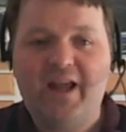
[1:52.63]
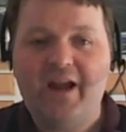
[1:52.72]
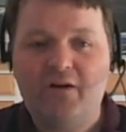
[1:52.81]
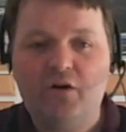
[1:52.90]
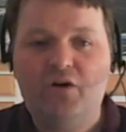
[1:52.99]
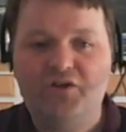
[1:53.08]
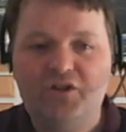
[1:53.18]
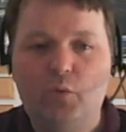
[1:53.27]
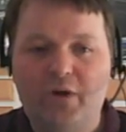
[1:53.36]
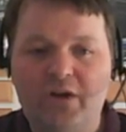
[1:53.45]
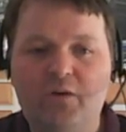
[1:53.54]
the air and
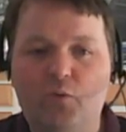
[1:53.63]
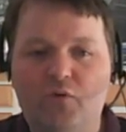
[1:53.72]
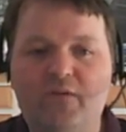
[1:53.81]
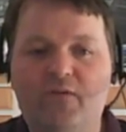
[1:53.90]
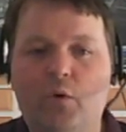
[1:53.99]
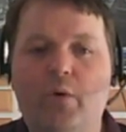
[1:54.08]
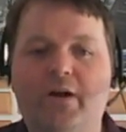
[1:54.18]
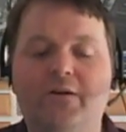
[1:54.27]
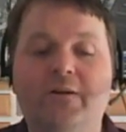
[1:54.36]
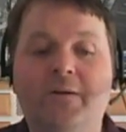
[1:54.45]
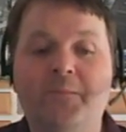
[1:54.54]
causes the wind to move even
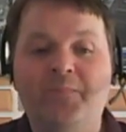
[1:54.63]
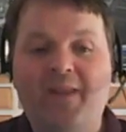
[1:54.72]
quicker.